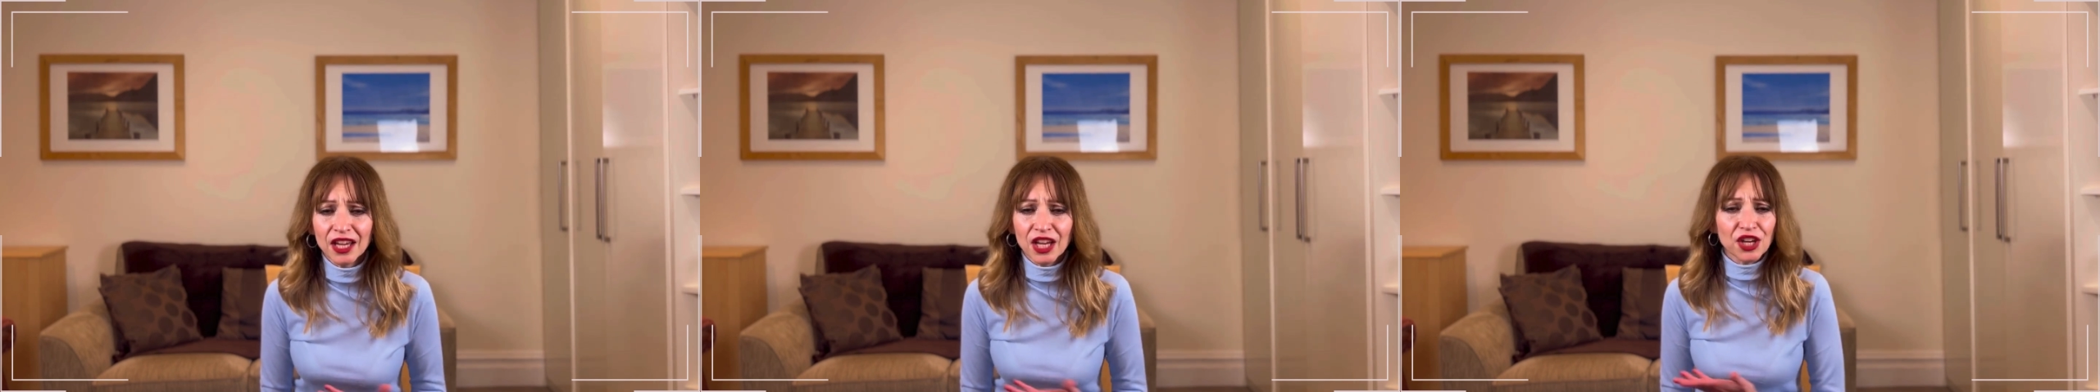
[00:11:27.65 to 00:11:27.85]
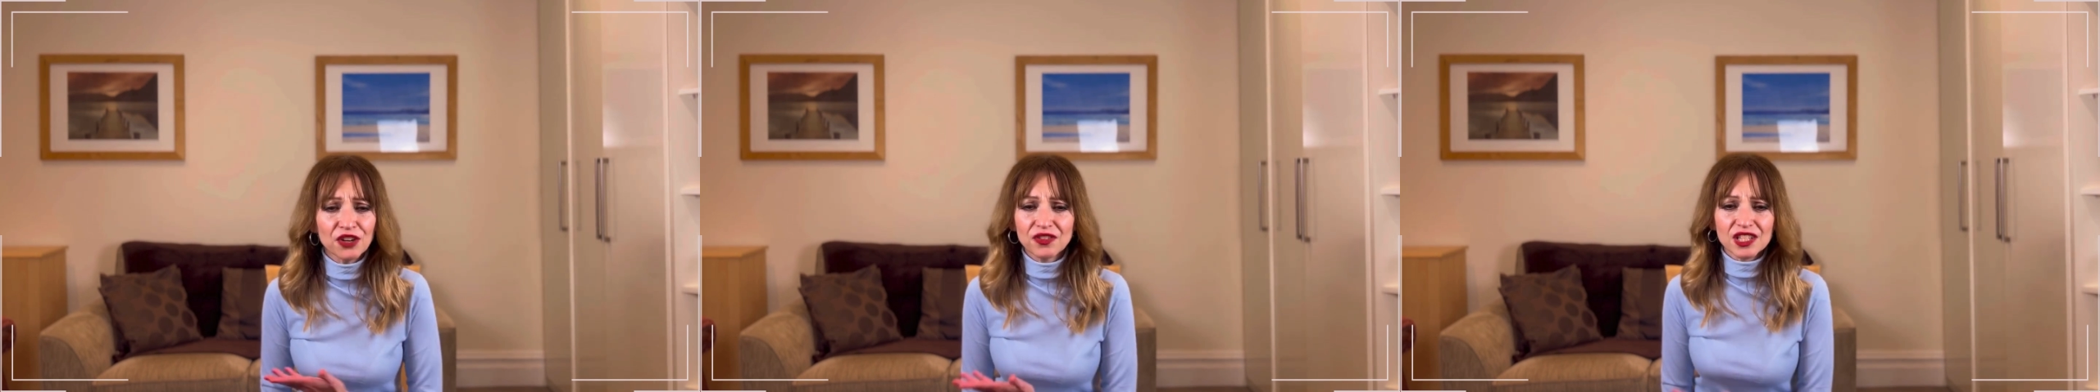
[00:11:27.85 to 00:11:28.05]

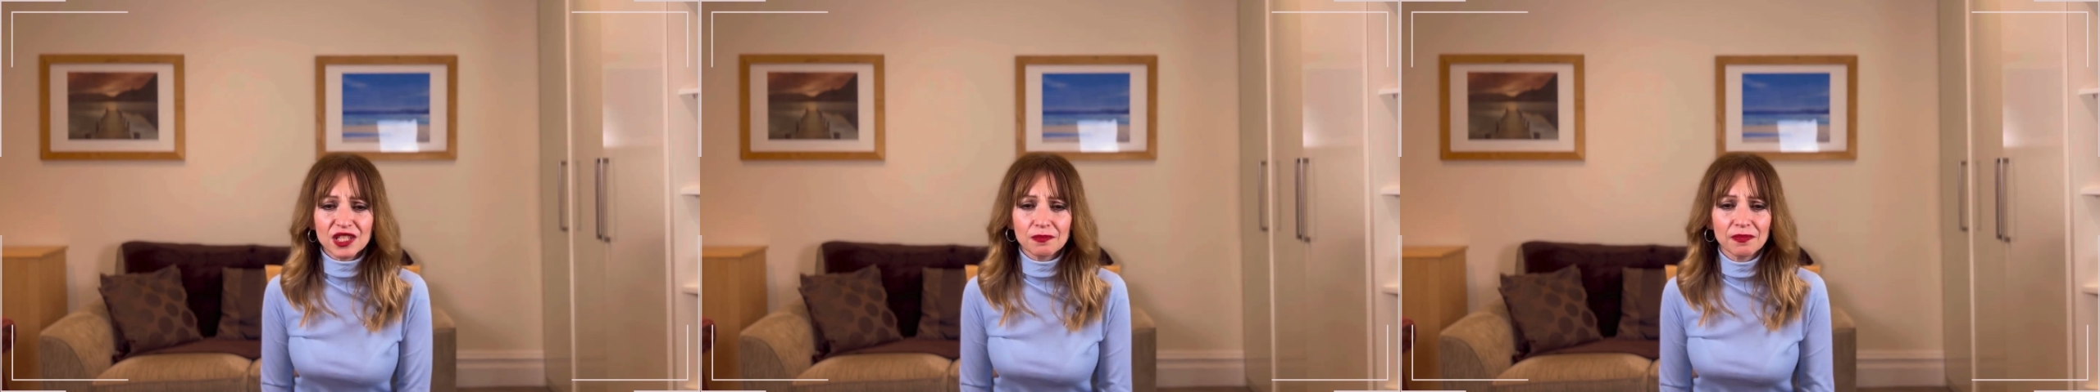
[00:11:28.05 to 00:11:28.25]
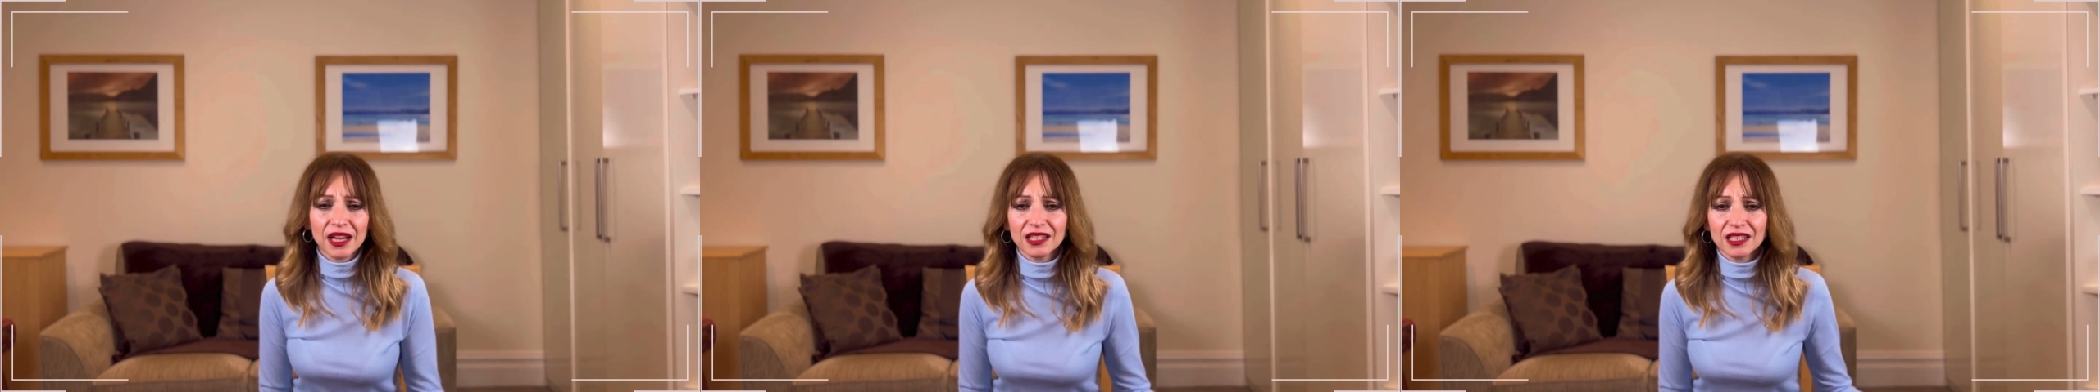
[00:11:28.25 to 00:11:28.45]

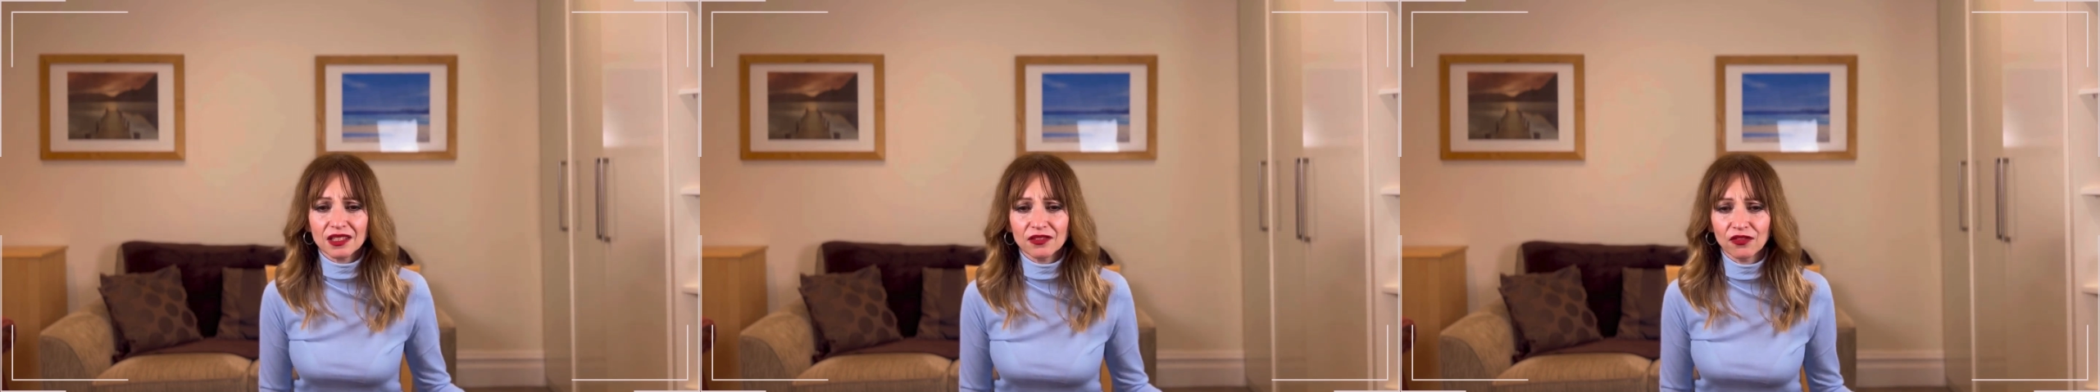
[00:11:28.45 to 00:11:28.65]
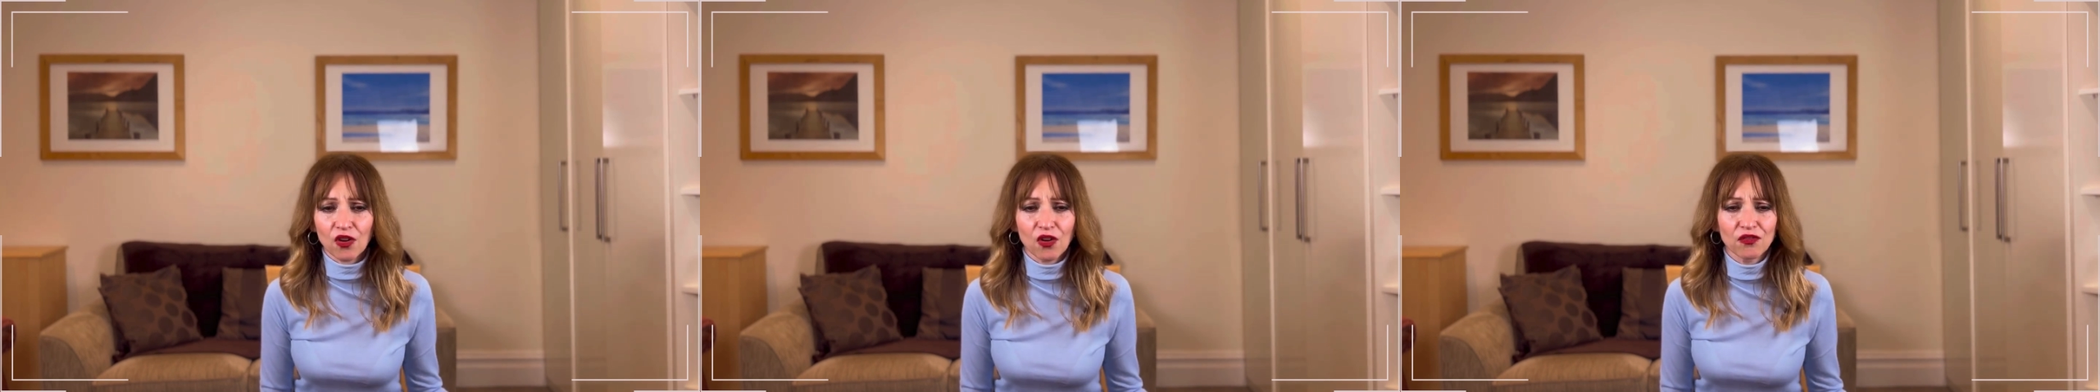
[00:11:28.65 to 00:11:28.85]

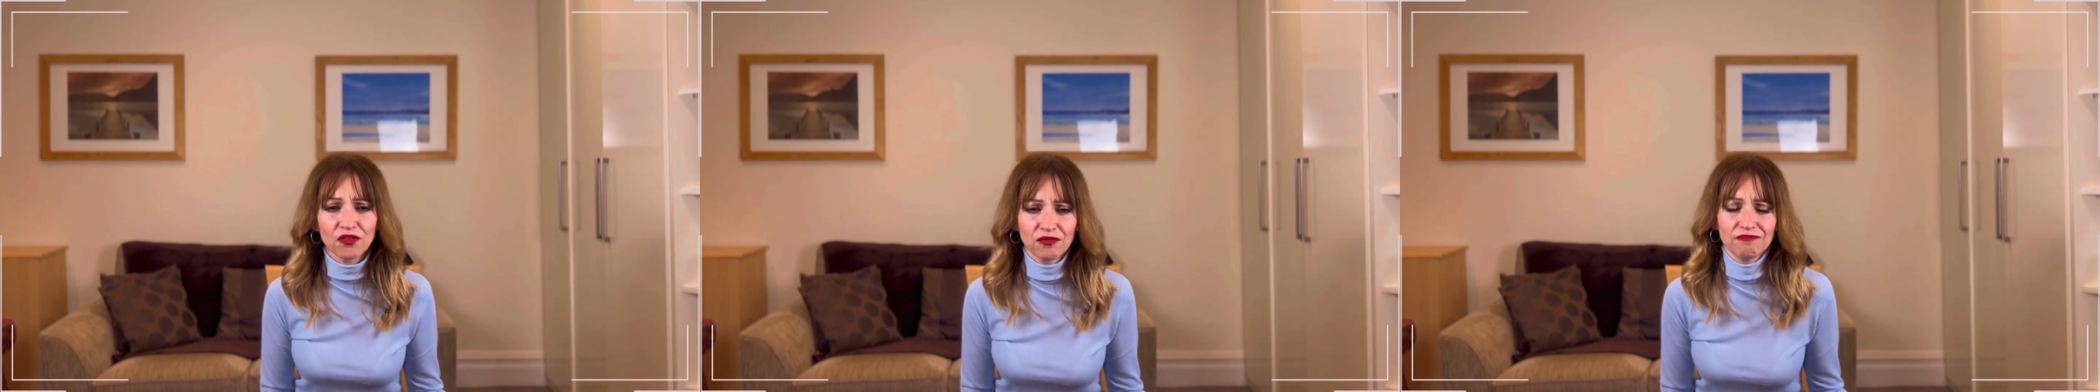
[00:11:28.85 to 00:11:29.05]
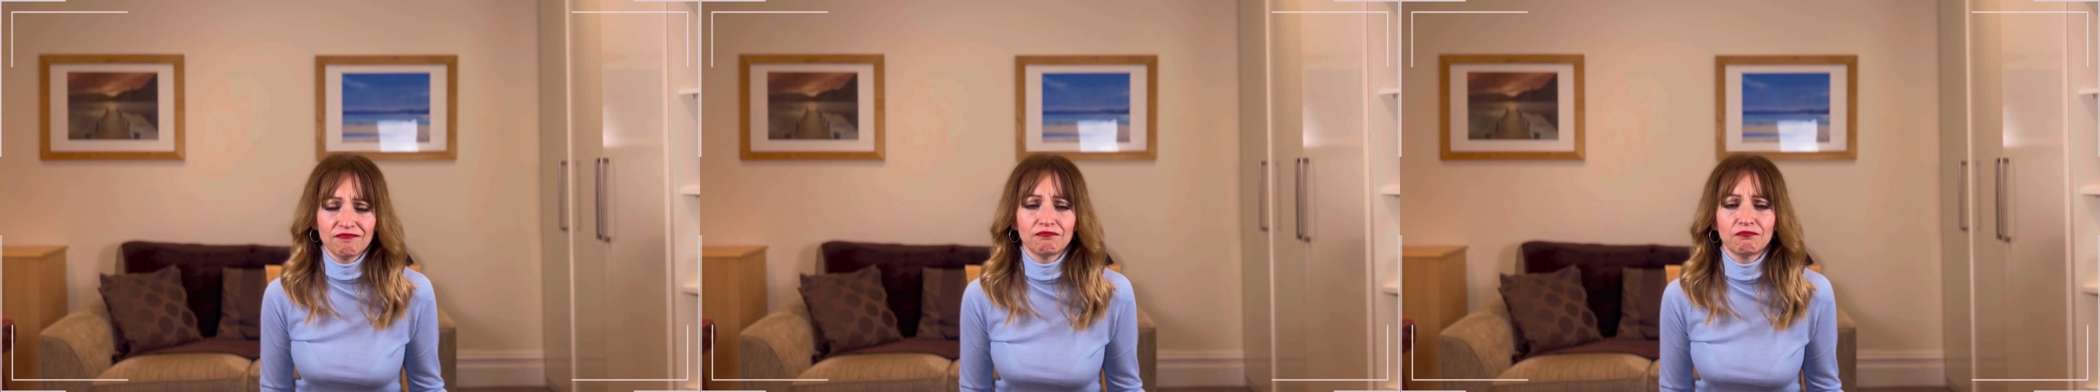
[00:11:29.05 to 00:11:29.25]
irrespective of
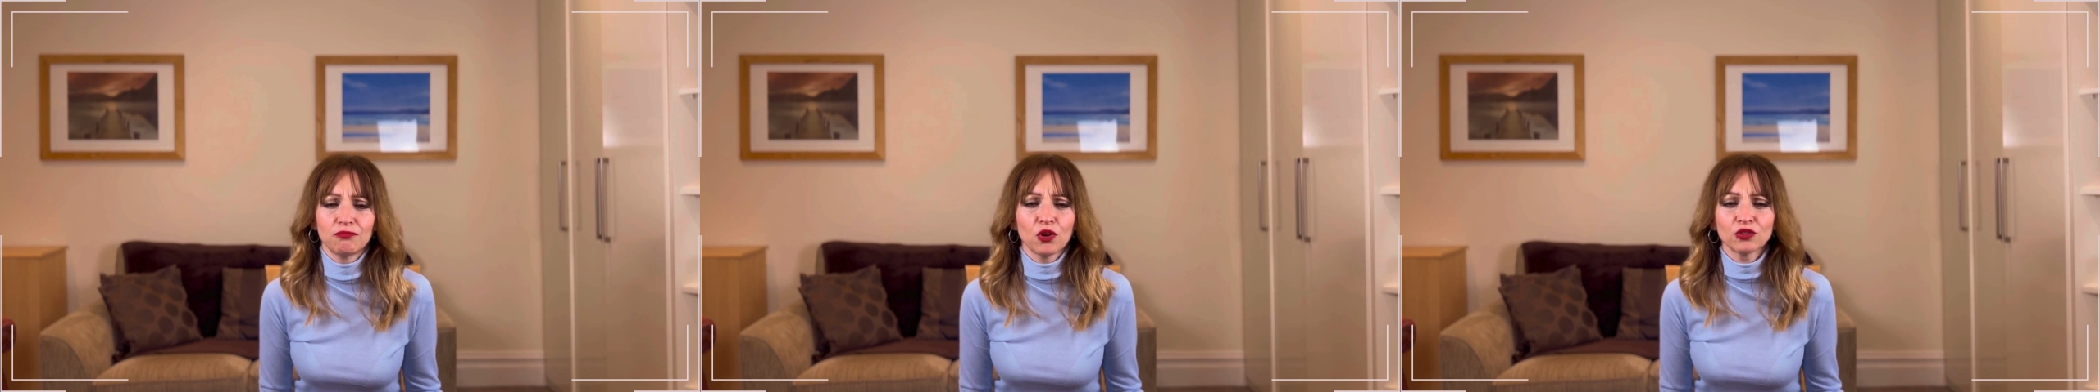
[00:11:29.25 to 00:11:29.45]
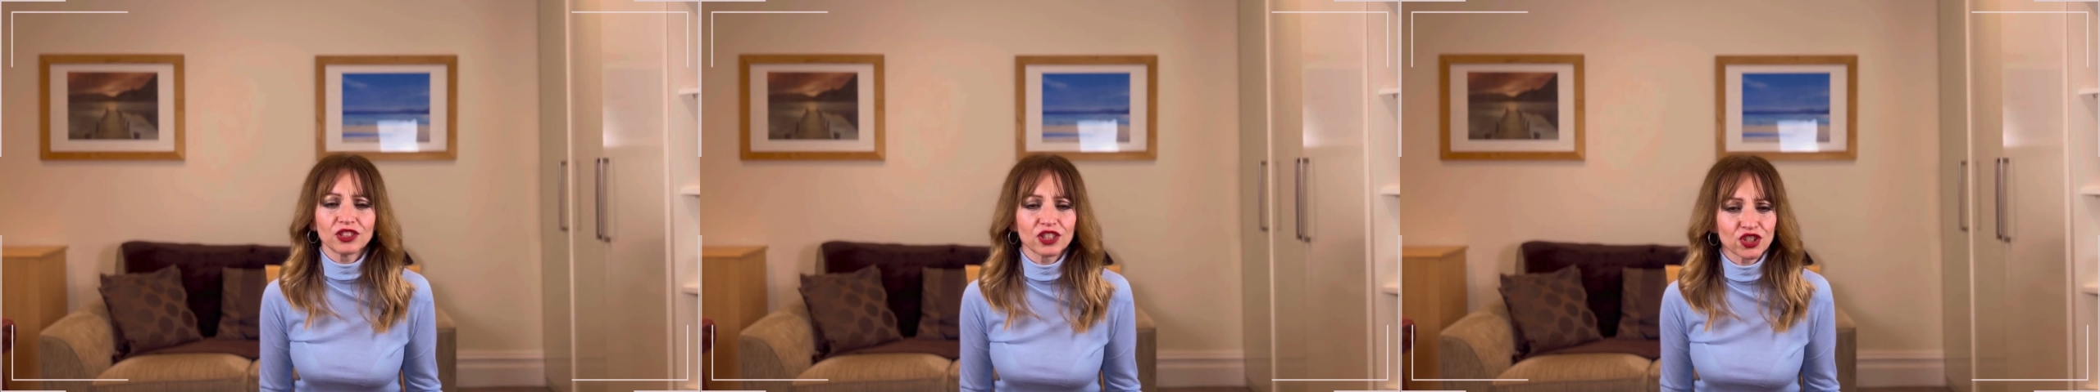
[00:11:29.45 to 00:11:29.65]

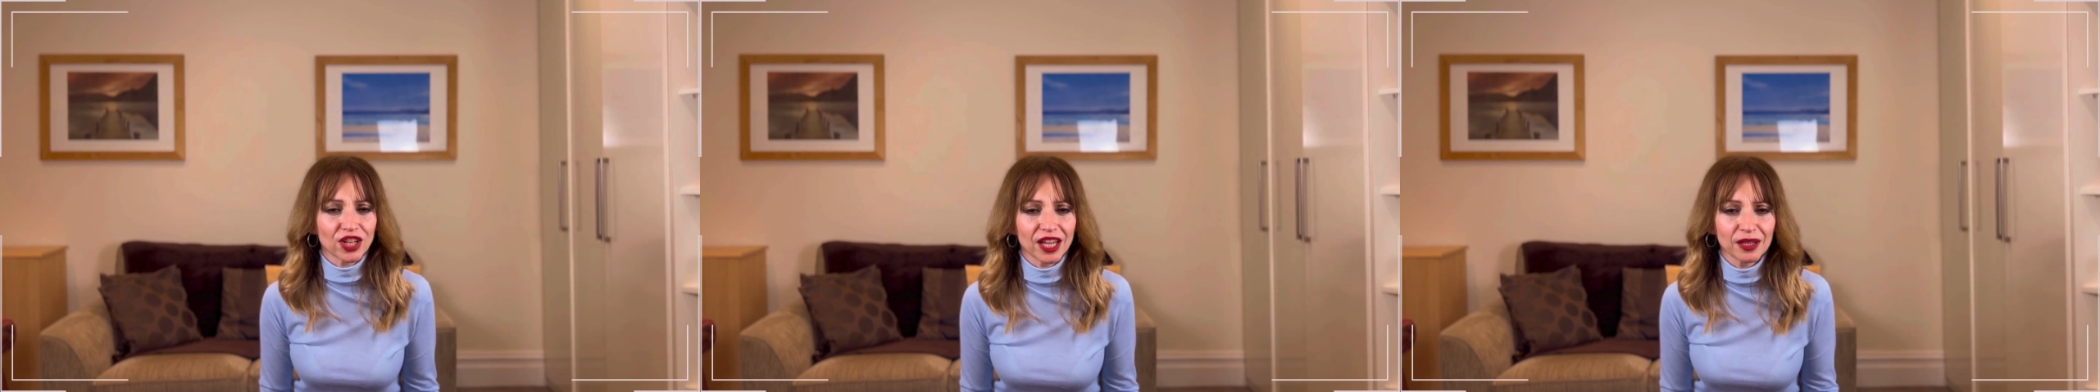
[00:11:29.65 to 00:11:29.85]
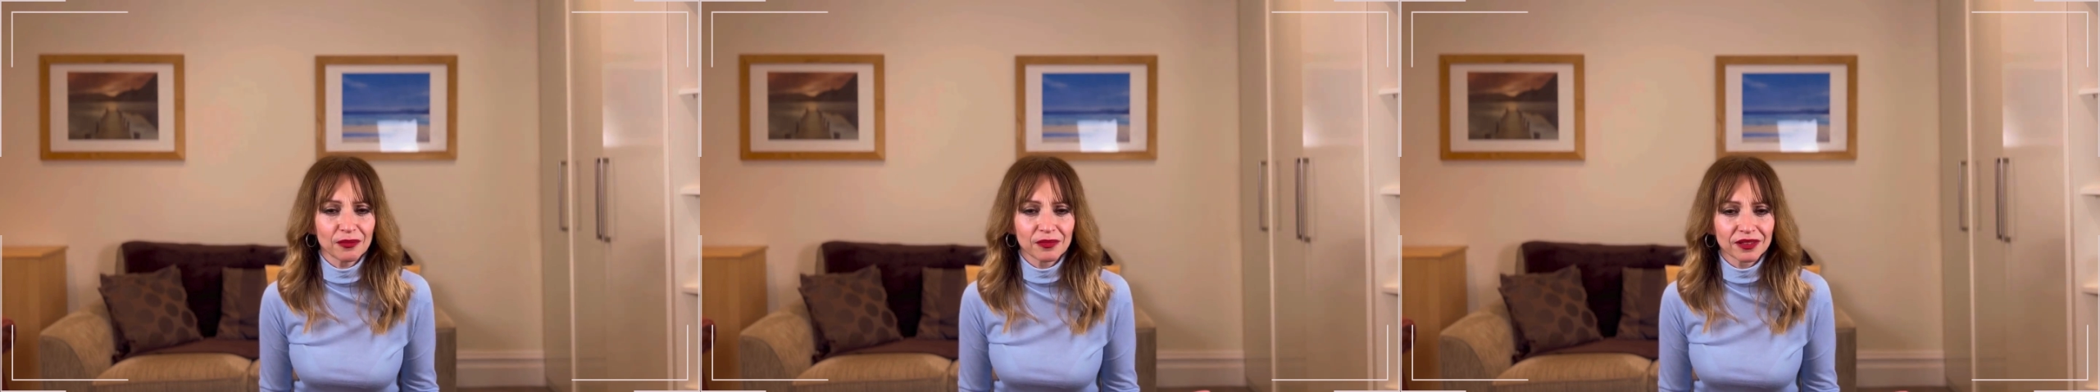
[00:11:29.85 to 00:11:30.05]
body
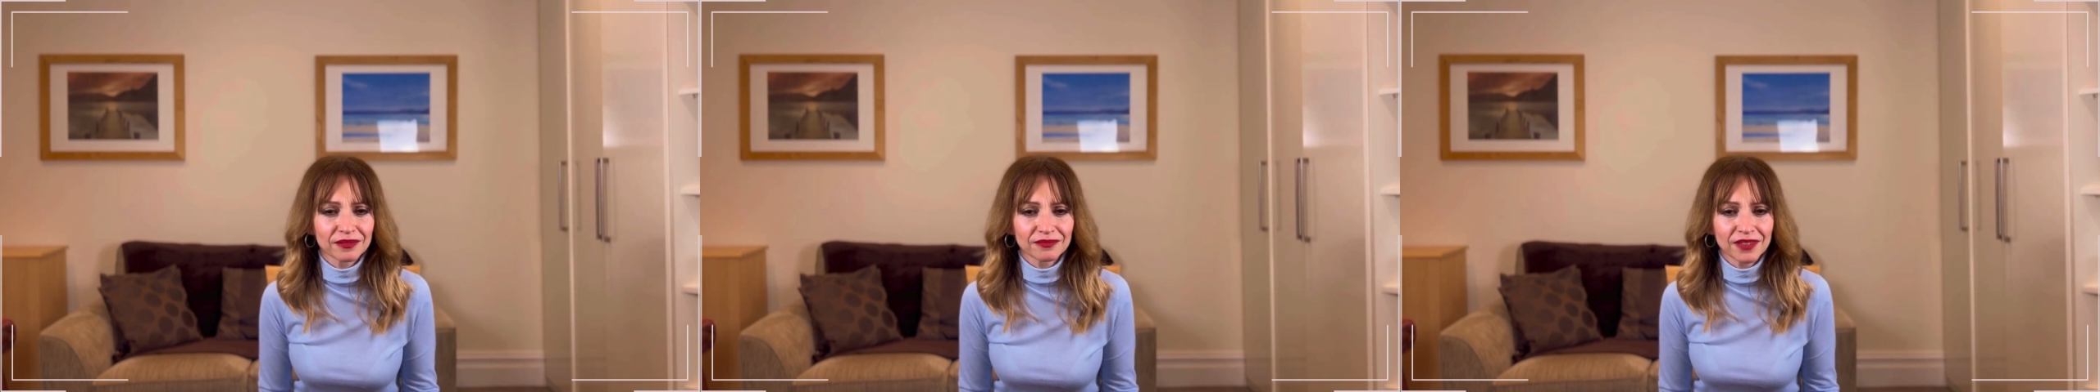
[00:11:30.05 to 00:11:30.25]
shape.